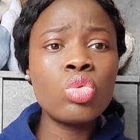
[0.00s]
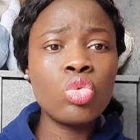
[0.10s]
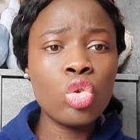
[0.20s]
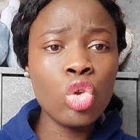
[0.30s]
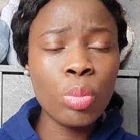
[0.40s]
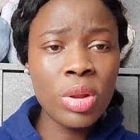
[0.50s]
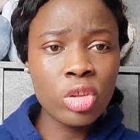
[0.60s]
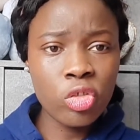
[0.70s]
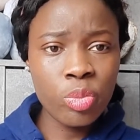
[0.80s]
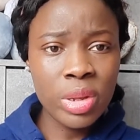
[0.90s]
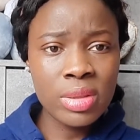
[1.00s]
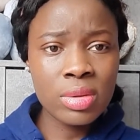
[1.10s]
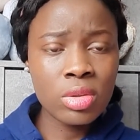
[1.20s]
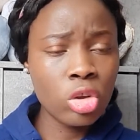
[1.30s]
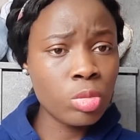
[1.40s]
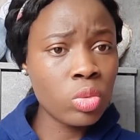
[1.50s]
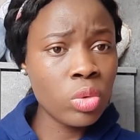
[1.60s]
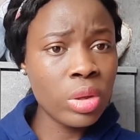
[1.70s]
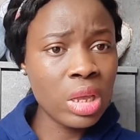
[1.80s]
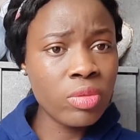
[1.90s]
to your place of birth, your hospital
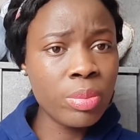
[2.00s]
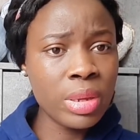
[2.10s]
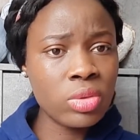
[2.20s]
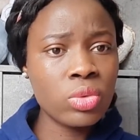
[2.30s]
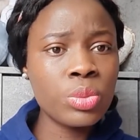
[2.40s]
you are giving birth to.